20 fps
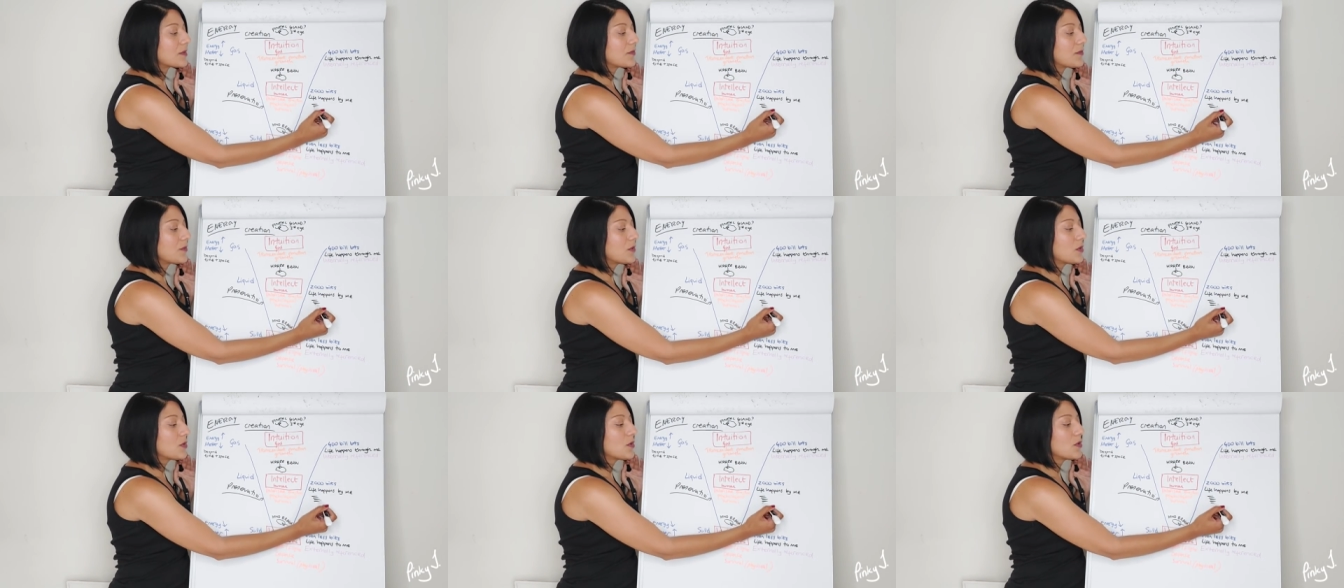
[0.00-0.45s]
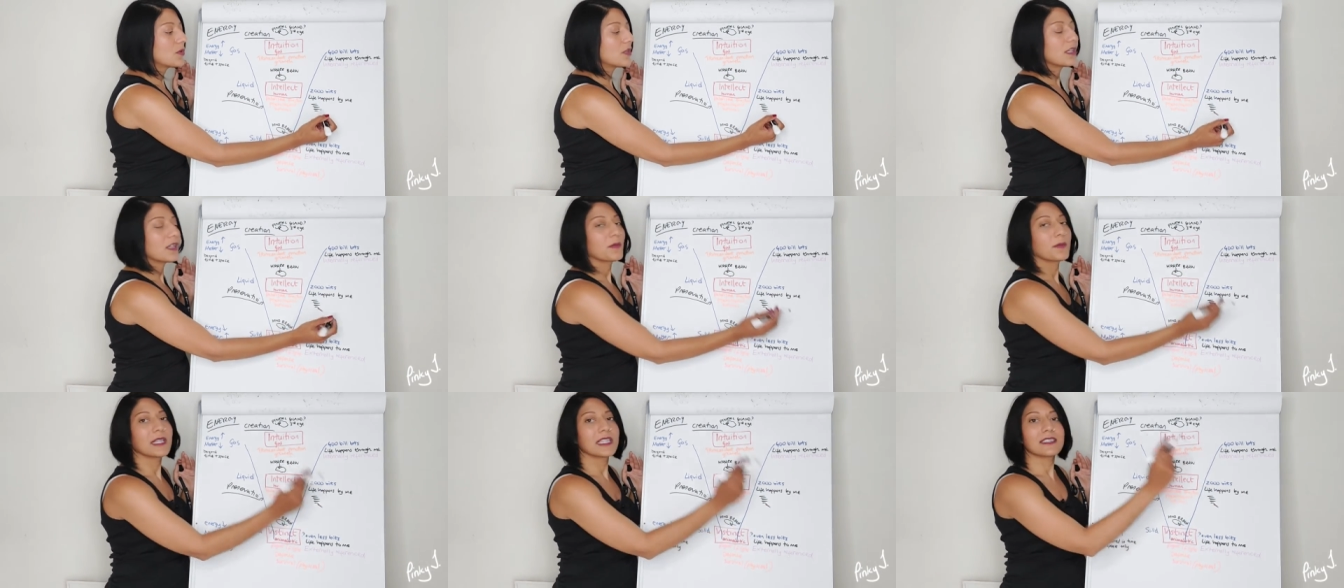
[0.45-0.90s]
a few
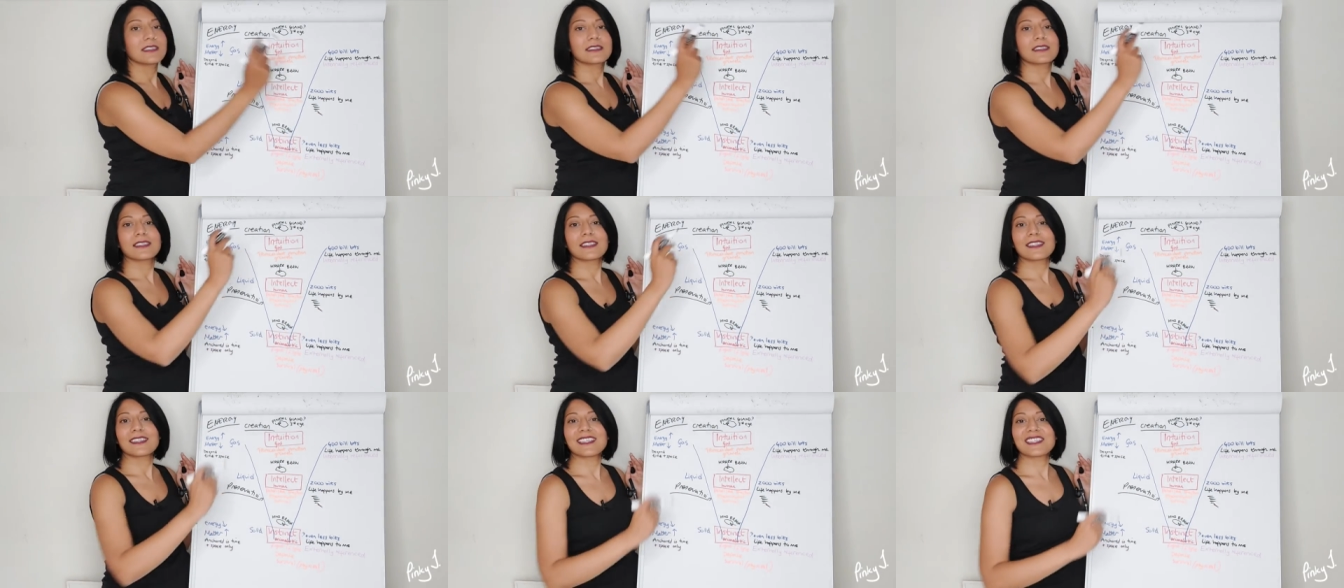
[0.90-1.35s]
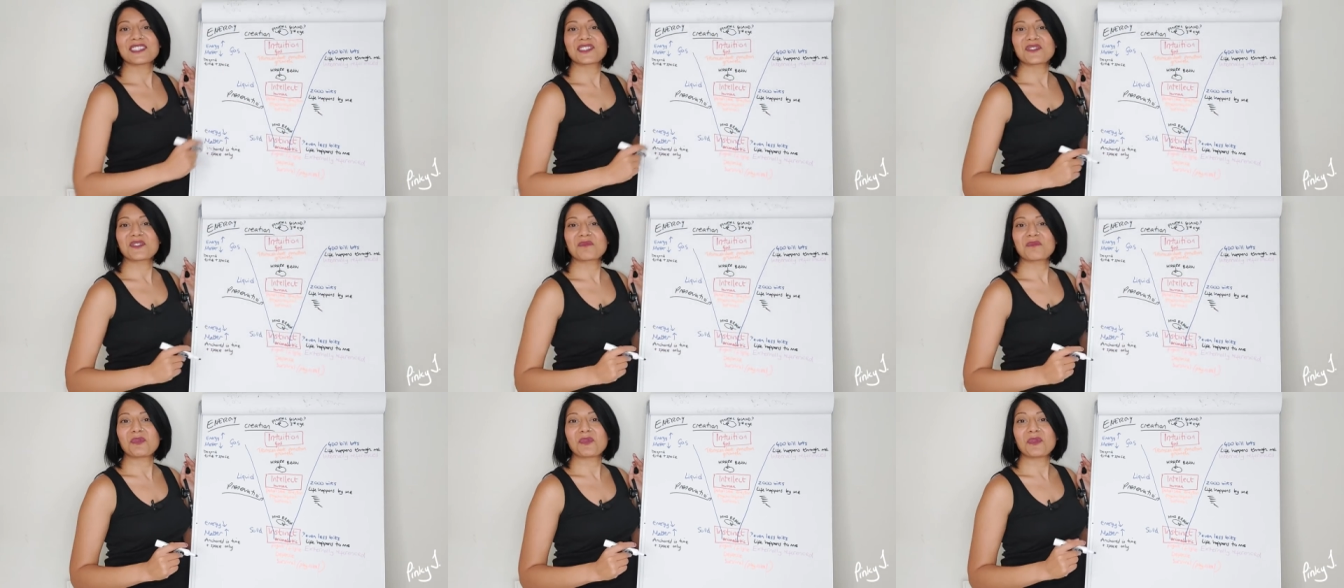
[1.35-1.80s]
little bits that it thinks
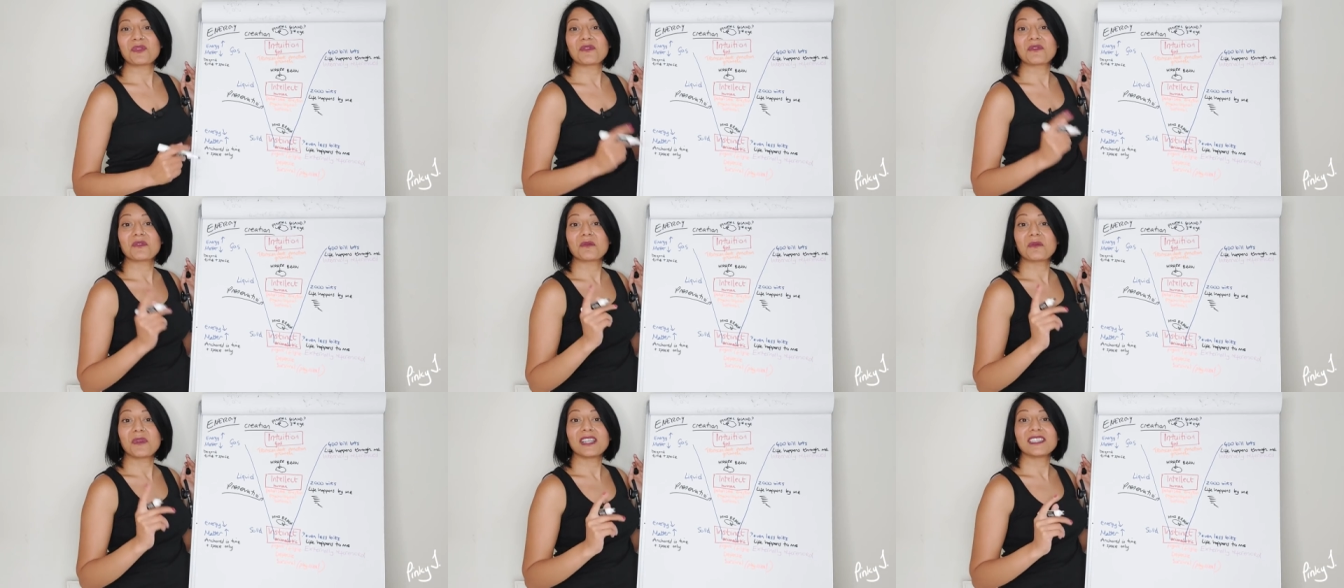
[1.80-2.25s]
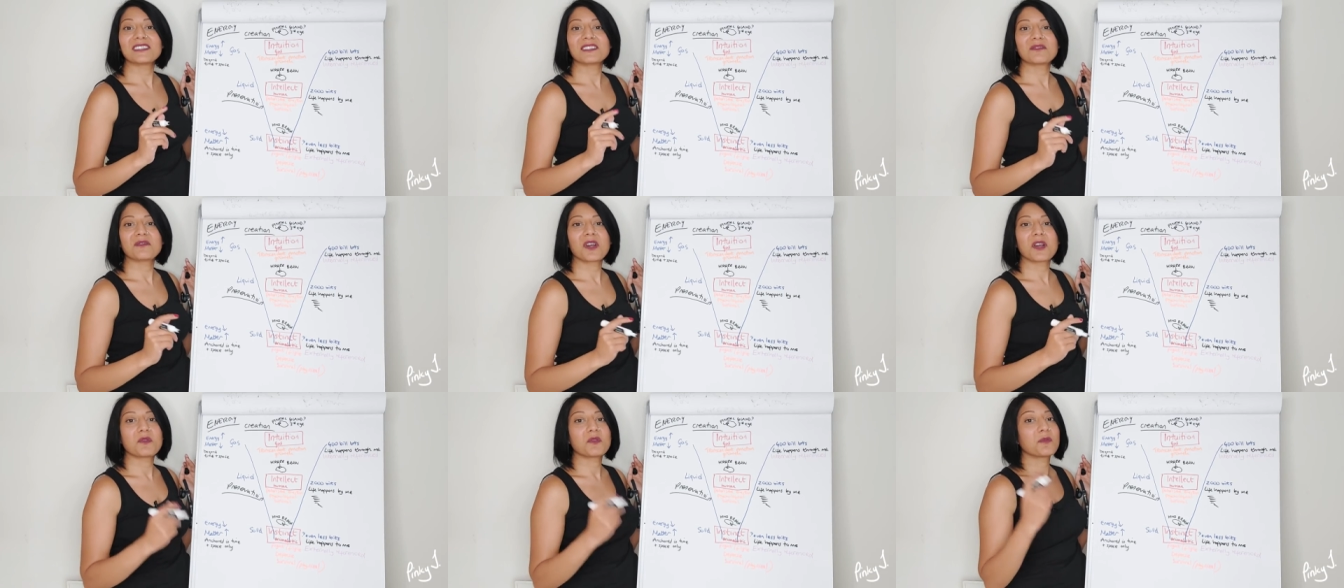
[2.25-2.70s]
are important for my
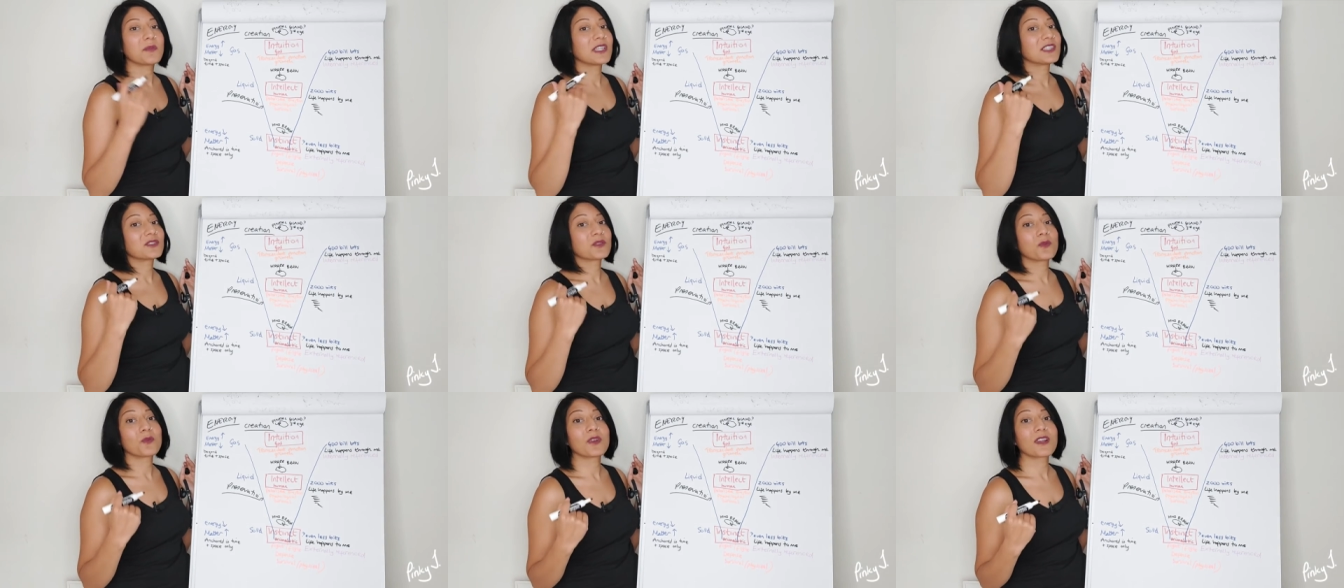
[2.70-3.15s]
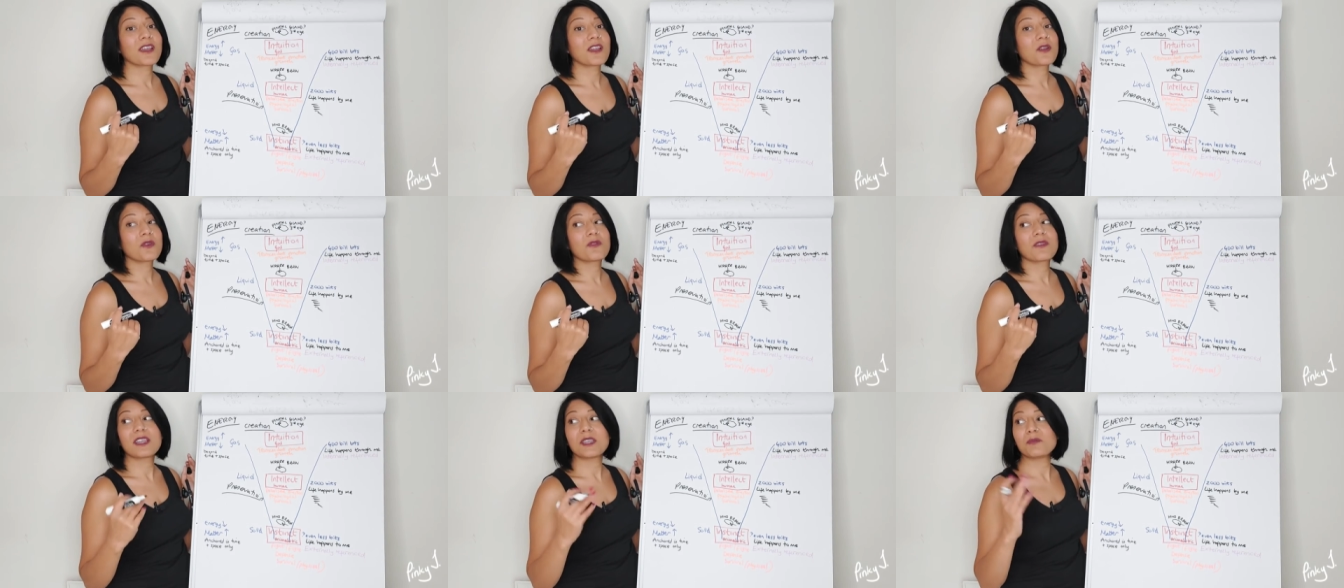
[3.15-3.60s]
survival based on what I
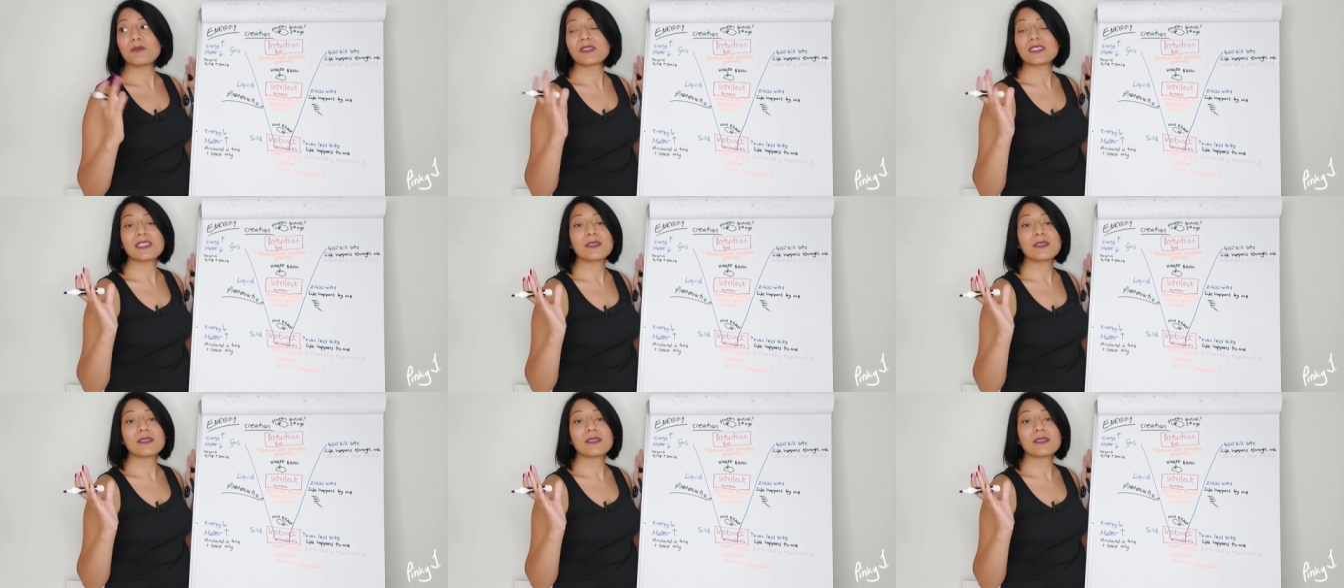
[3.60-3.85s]
already